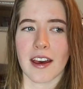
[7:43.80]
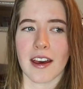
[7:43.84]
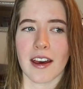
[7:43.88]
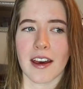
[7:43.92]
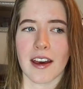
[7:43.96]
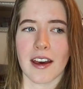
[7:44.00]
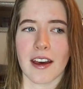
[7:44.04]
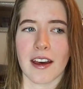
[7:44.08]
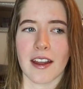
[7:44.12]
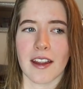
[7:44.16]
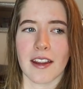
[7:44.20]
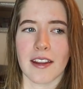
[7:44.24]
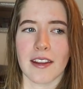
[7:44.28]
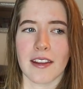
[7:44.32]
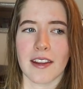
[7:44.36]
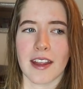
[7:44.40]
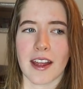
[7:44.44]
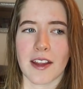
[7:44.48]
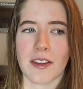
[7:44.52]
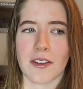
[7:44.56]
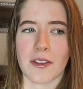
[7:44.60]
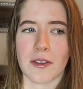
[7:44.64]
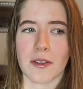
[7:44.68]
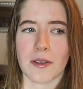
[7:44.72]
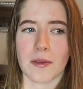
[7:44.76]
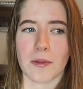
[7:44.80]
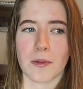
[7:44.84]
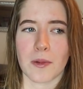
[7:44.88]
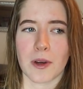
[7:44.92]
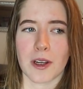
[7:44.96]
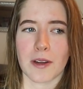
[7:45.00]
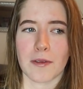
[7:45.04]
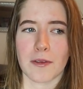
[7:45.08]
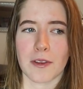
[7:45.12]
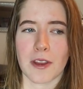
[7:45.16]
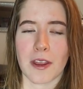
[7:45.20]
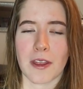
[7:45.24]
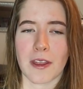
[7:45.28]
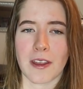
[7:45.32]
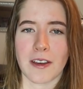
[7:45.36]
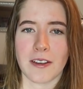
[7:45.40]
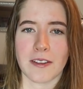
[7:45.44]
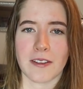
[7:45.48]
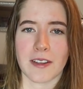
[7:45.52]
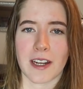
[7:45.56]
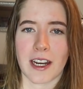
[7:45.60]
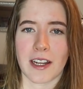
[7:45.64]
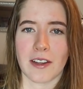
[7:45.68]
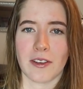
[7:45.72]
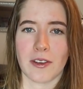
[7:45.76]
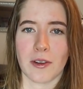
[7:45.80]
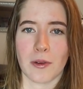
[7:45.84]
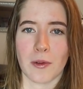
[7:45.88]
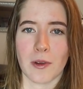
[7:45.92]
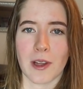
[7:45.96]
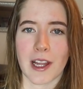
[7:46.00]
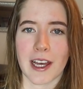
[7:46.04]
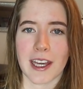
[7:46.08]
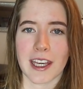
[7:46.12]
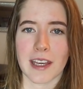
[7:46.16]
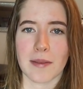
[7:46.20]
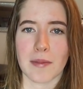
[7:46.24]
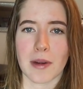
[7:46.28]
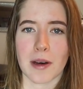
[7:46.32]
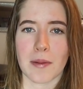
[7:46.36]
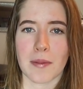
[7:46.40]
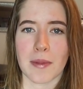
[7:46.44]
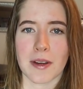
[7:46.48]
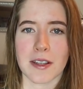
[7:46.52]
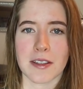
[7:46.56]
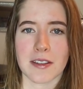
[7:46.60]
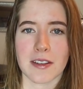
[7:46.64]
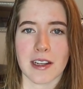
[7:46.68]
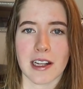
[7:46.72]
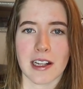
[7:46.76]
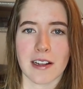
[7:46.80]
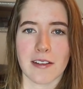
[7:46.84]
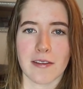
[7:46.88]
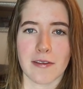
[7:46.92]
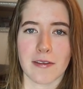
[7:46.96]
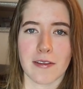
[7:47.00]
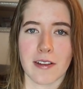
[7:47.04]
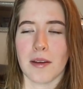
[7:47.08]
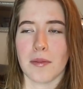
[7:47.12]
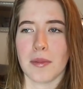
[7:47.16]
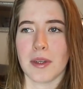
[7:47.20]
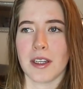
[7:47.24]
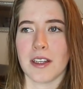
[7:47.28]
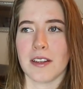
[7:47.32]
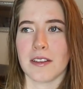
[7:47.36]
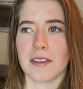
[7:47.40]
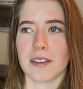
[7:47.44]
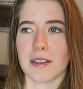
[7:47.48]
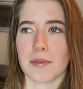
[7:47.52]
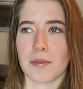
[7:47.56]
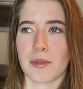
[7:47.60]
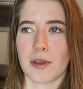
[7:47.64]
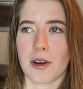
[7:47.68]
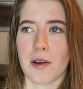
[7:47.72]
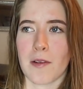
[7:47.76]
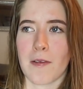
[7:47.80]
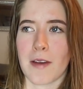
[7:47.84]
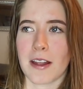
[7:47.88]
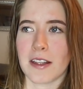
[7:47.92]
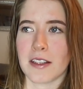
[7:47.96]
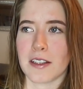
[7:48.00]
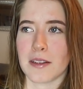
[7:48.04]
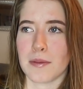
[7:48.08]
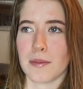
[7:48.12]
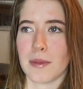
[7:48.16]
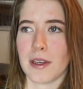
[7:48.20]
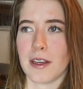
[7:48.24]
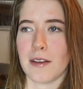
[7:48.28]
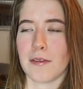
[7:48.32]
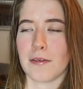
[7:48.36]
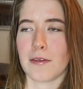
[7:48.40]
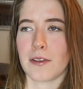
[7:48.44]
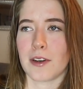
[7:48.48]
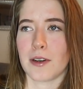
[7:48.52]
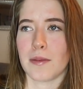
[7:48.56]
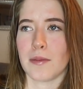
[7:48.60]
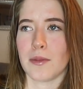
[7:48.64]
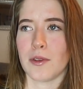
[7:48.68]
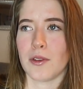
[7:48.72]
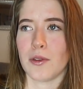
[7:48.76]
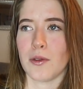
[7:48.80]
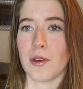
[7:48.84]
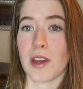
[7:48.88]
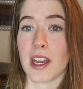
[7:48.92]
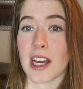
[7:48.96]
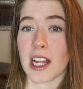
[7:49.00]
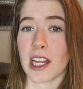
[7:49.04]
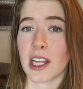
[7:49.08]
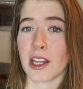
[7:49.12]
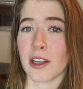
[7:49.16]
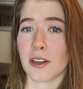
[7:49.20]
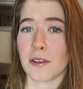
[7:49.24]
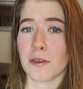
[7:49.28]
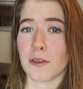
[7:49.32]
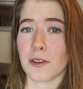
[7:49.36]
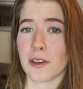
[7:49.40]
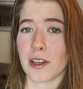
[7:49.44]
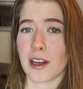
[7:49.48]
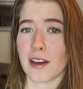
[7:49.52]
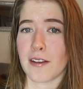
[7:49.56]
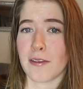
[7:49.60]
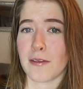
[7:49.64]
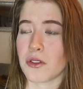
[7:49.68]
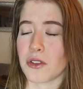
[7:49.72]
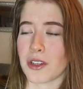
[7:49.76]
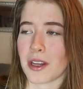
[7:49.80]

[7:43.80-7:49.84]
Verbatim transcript: That's one of the things that I don't like about myself, because it prevents me from doing a lot of stuff.